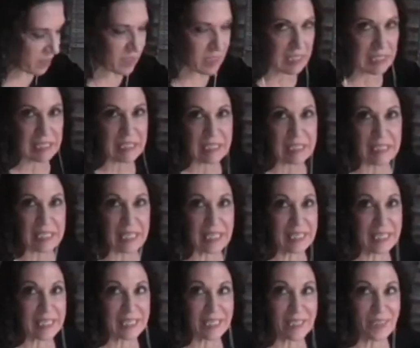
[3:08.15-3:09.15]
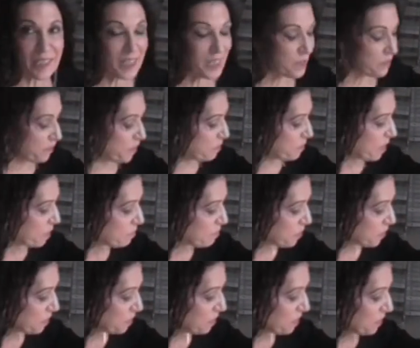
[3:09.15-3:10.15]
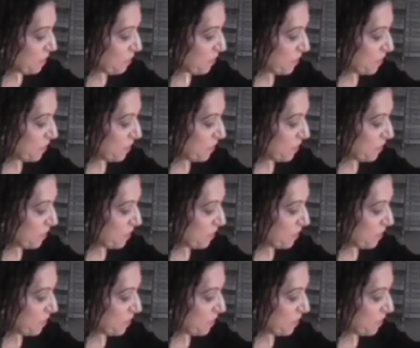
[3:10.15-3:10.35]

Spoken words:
6th night and you can't remember